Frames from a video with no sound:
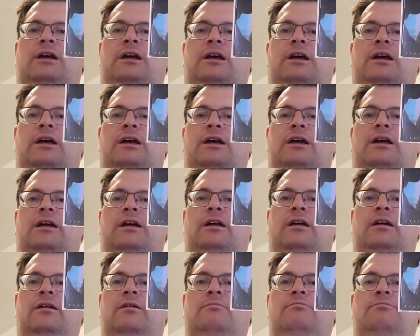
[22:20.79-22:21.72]

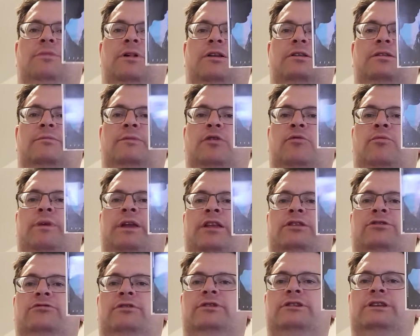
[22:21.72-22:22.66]
Uh, but it will be
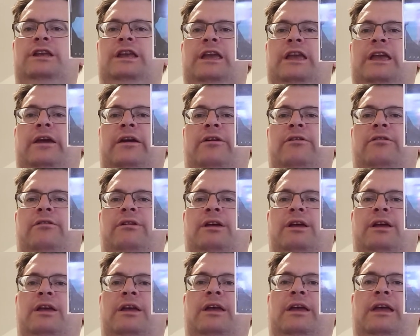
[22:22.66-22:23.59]
interesting here
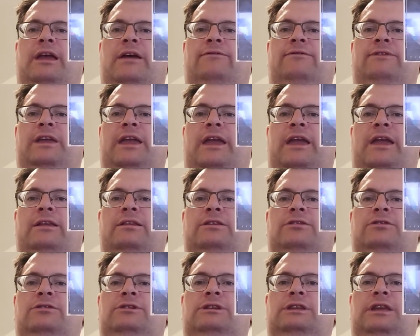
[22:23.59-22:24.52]
if they
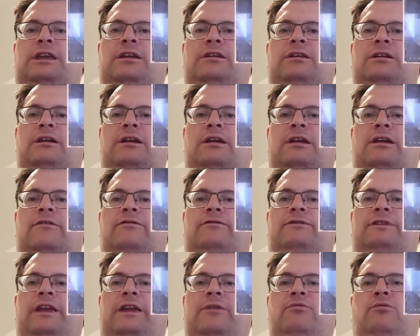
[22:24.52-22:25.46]
did,
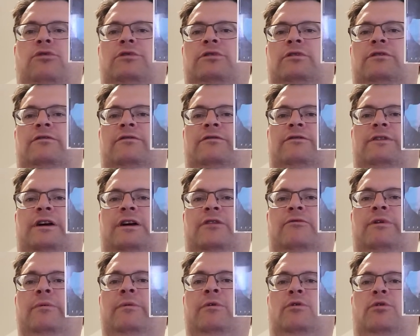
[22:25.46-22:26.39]
if they would have uh,
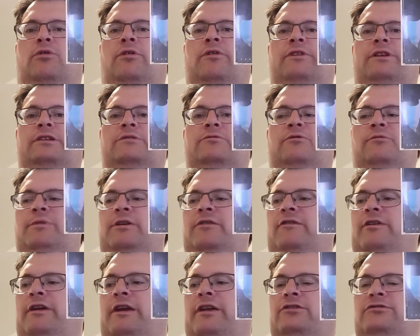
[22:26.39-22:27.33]
re-recorded this. It would be
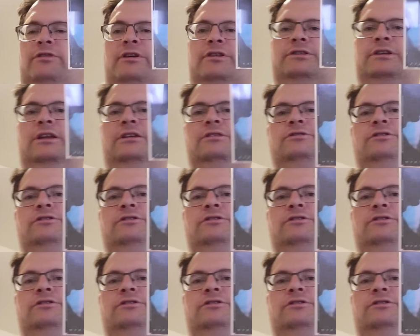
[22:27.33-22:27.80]
very interesting.